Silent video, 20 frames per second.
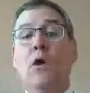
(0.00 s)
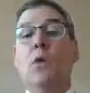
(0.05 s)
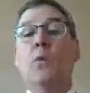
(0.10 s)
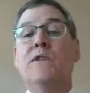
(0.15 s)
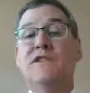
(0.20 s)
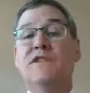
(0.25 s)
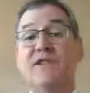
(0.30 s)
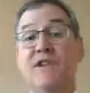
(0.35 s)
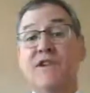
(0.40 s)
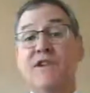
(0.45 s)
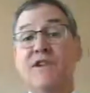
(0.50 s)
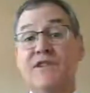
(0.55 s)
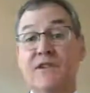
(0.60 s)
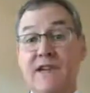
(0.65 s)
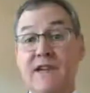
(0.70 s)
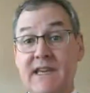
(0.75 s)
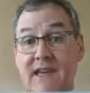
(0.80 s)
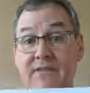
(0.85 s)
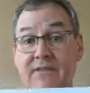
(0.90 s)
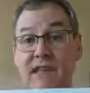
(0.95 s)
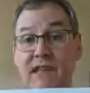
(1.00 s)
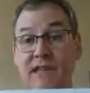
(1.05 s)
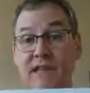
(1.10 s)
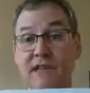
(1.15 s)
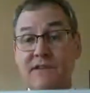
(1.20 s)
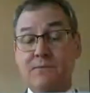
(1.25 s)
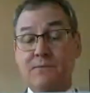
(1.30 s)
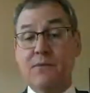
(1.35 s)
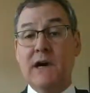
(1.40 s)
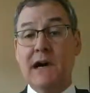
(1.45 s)
when students are given
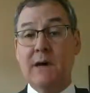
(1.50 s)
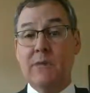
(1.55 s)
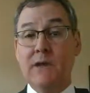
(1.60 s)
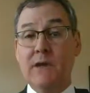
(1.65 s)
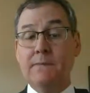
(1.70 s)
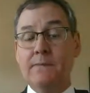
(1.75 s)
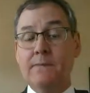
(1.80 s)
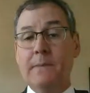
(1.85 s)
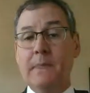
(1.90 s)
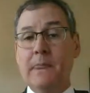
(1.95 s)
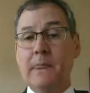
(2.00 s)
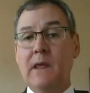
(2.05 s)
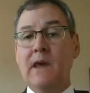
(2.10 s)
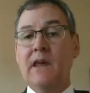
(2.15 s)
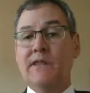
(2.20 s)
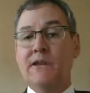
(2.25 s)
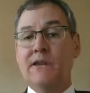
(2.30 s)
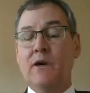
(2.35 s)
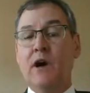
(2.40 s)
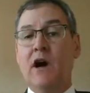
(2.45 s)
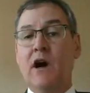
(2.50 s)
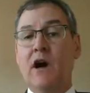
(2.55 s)
this problem, they're